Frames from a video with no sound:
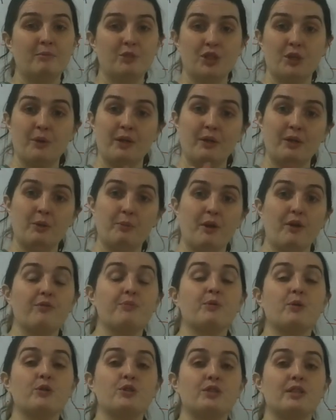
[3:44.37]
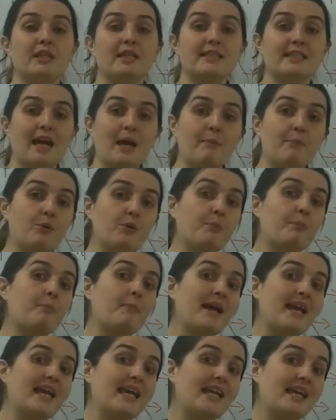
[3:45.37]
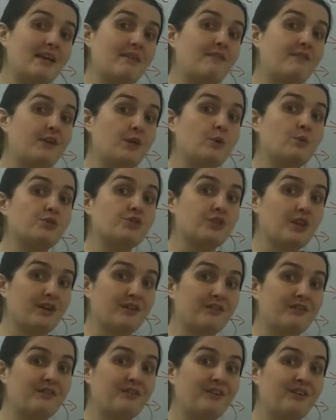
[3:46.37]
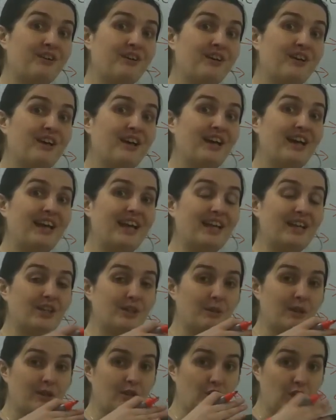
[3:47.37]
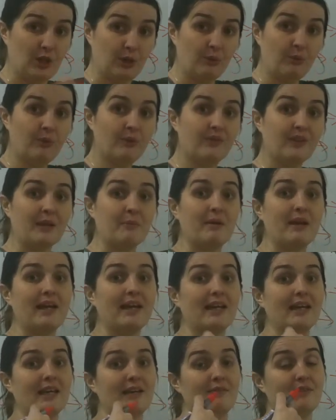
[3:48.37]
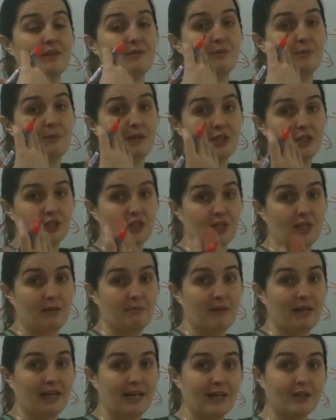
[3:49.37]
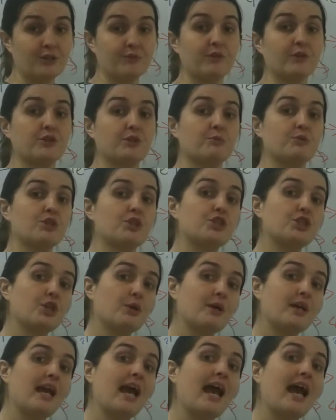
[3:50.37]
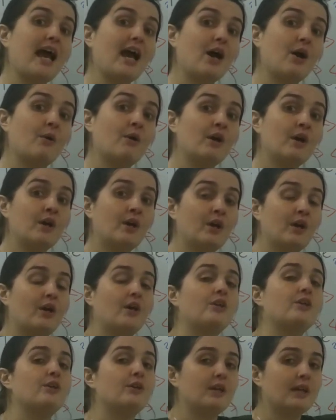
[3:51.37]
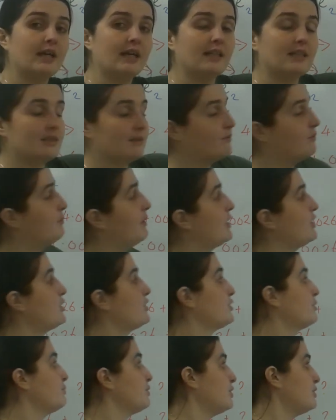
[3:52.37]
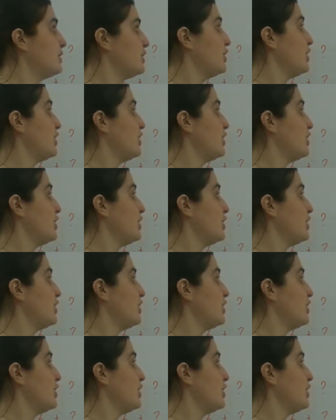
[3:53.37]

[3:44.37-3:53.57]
I'm showing you both because the exam board may give you stuff in U. They may give the information in mega electron volts. I'm just showing how you can get this information. So I'm